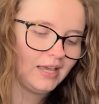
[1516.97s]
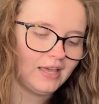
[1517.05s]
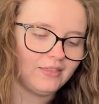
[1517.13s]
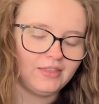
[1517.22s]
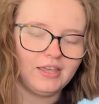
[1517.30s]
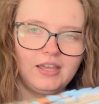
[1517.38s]

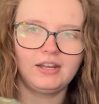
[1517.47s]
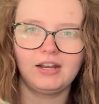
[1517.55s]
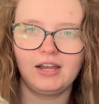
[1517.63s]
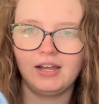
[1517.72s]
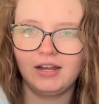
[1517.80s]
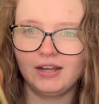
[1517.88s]
And
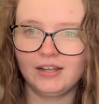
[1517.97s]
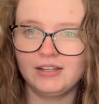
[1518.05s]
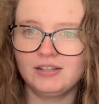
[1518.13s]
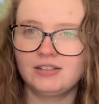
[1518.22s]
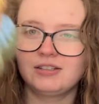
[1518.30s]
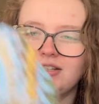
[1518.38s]
then
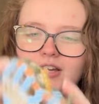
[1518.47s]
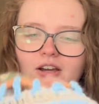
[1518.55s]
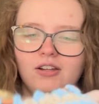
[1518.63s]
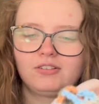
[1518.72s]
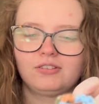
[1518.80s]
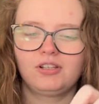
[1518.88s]
I
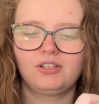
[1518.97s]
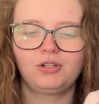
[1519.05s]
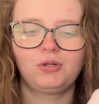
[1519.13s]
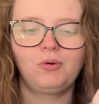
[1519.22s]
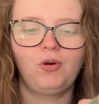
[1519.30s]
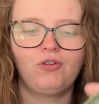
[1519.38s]
got a
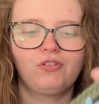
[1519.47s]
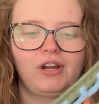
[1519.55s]
little over